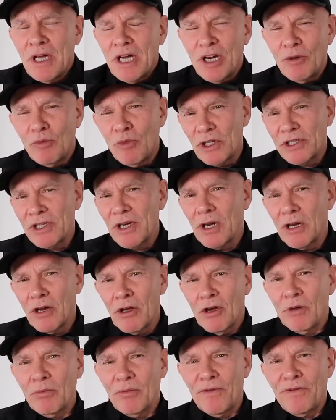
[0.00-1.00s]
And it wasn't
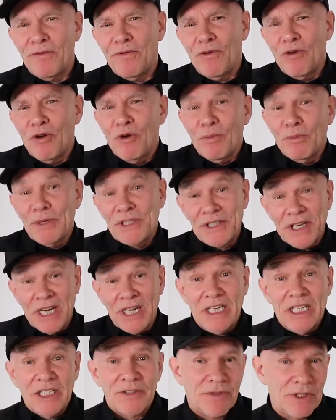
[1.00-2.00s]
long before
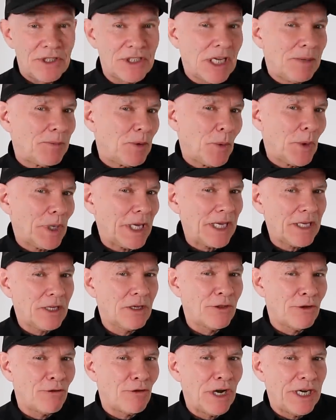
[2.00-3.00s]
Mercedes, for example, were getting
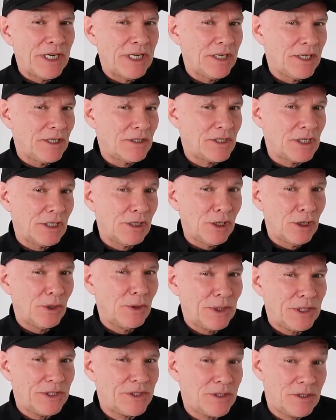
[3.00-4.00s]
on the radio to
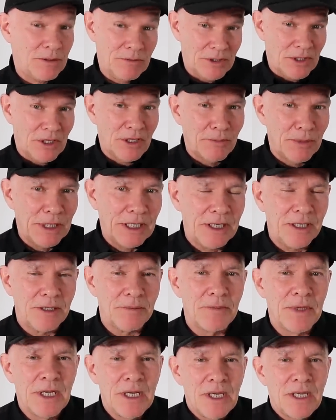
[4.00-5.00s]
Lewis, who was on the
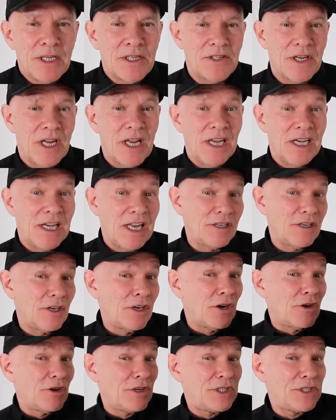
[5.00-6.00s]
medium, saying, "Lando
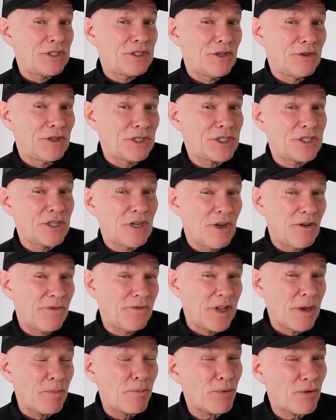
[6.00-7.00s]
Norris is on the
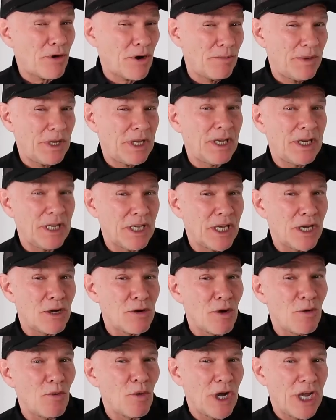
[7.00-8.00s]
soft. They're probably going to go
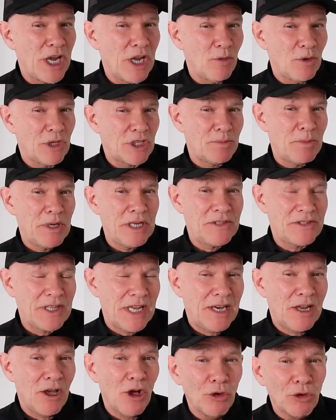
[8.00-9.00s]
away, which means
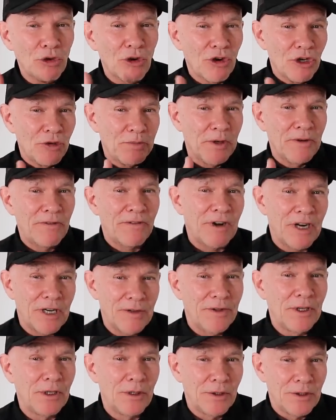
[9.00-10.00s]
that whole group in front
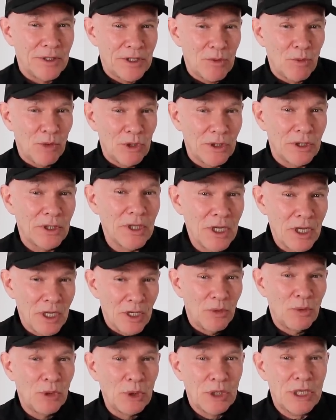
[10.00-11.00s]
of you, Lewis,
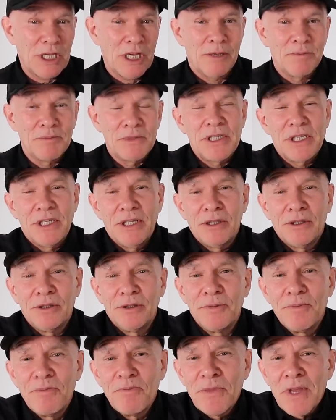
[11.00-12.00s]
will come to
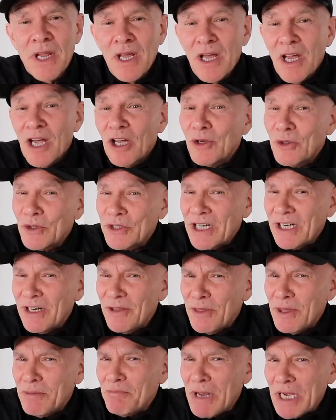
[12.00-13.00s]
you." Of course, I
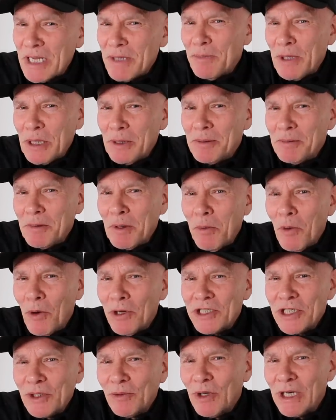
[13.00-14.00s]
don't think many people have been
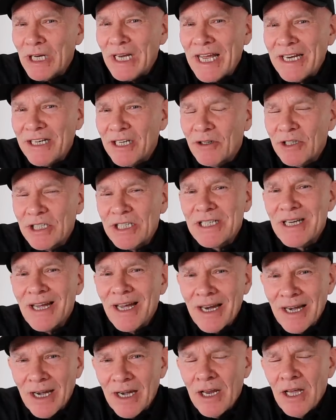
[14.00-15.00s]
watching what Lando had
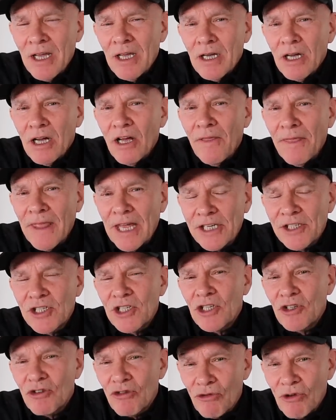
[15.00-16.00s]
done on that
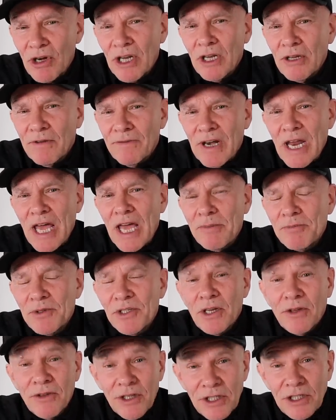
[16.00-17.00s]
string of laps
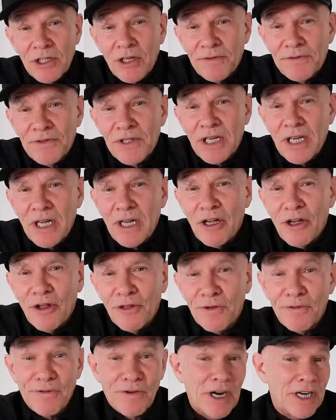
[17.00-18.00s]
on the soft tyre on
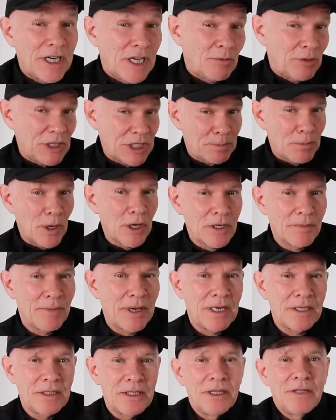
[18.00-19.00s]
the Friday. We spoke
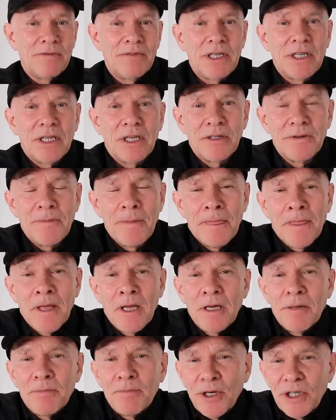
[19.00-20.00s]
about it in the video
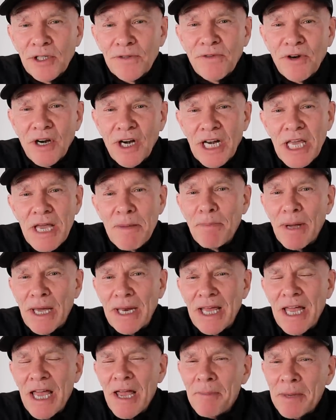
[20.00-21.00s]
post-Friday about
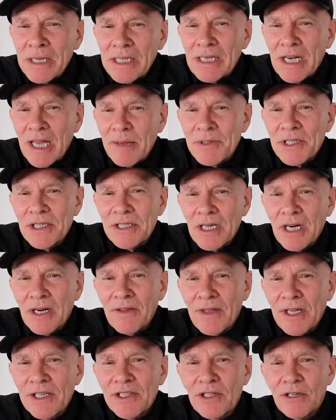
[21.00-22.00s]
how many laps he'd done
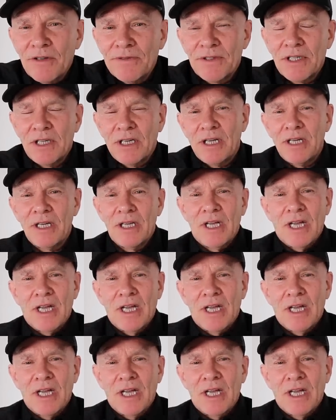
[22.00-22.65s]
on that soft tyre.